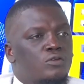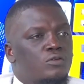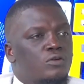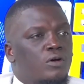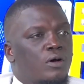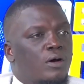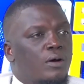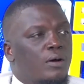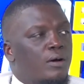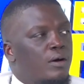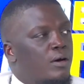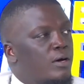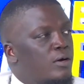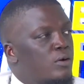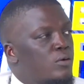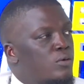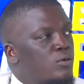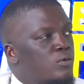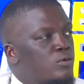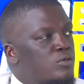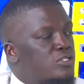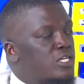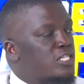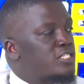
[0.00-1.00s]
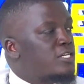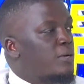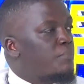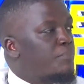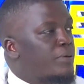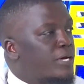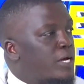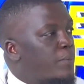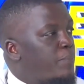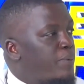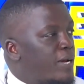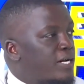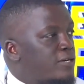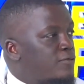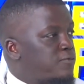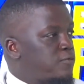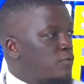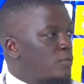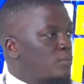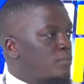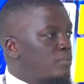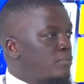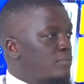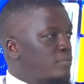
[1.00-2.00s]
on such a big
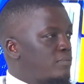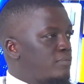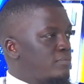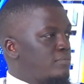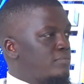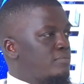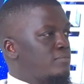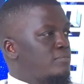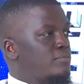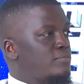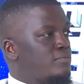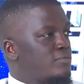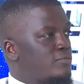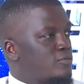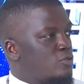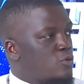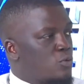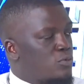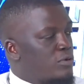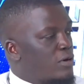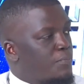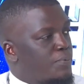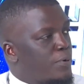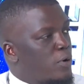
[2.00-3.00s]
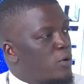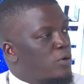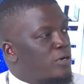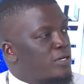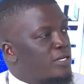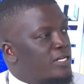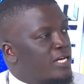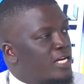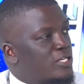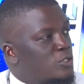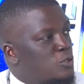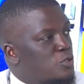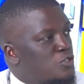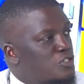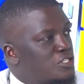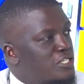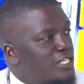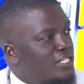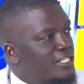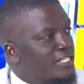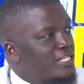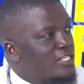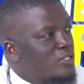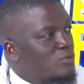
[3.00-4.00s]
platform. So we are proudly
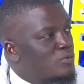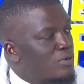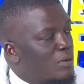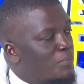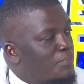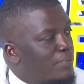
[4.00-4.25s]
associated. We are